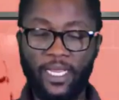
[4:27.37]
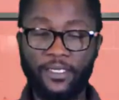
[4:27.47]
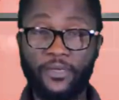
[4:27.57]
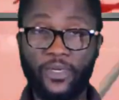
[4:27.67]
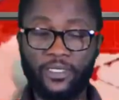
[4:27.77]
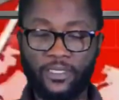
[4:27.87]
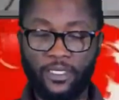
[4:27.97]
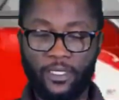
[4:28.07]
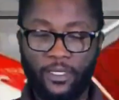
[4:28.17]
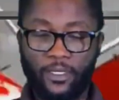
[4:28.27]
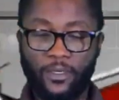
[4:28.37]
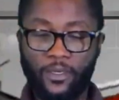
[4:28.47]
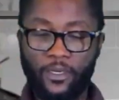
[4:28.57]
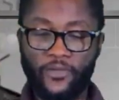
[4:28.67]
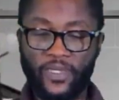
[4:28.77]
adherents,
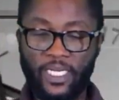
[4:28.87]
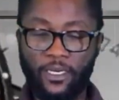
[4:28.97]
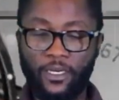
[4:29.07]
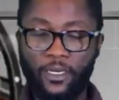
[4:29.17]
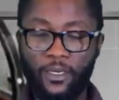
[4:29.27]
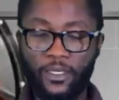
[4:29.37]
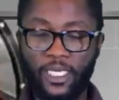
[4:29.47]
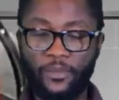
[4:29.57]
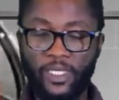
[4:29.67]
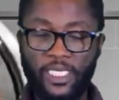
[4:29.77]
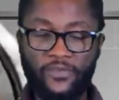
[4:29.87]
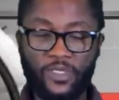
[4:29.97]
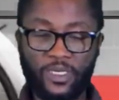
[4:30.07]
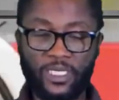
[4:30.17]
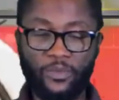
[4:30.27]
or of an other belief
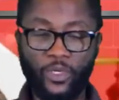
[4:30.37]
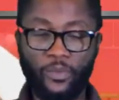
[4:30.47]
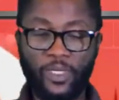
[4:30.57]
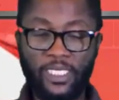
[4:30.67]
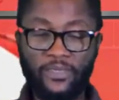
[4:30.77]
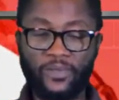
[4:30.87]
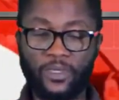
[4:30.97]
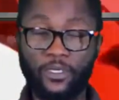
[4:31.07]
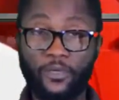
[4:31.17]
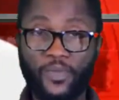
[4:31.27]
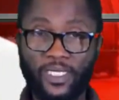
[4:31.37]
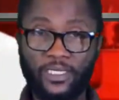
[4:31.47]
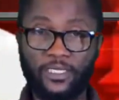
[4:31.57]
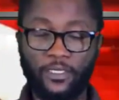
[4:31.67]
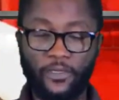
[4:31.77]
system or beliefs or
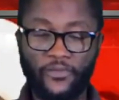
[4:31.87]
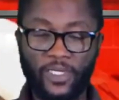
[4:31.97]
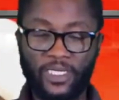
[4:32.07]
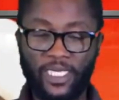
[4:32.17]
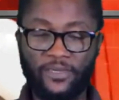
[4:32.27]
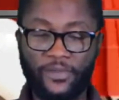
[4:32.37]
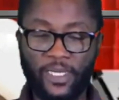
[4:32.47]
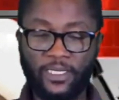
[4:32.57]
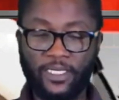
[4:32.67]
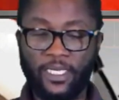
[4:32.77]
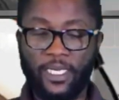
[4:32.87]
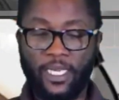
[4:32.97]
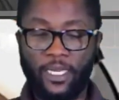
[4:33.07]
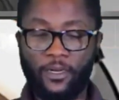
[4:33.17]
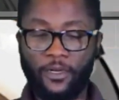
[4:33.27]
practice of its adherent,
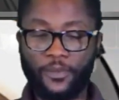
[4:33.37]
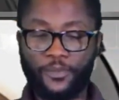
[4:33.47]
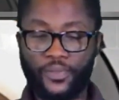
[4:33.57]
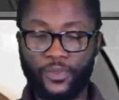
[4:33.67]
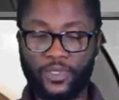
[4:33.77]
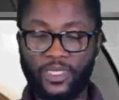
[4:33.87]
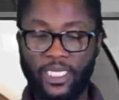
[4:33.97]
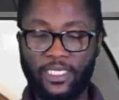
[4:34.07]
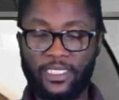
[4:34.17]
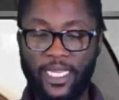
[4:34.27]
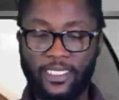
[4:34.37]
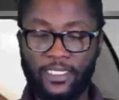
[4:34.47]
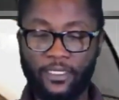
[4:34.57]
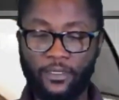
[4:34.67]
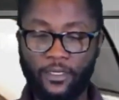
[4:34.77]
or
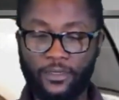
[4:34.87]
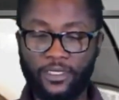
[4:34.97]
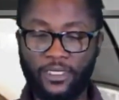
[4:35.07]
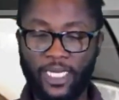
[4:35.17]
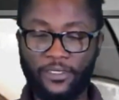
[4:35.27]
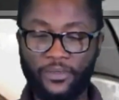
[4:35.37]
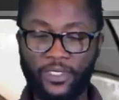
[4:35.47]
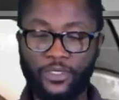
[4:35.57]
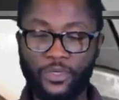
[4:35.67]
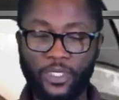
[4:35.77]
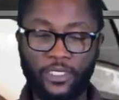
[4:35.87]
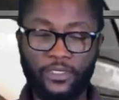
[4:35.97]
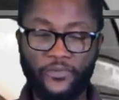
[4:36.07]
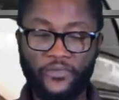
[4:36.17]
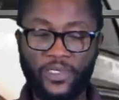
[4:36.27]
proselytizing or urging adherents to a
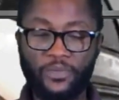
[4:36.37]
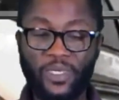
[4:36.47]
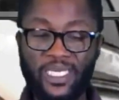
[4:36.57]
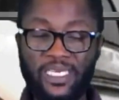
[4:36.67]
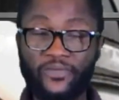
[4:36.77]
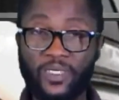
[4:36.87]
different belief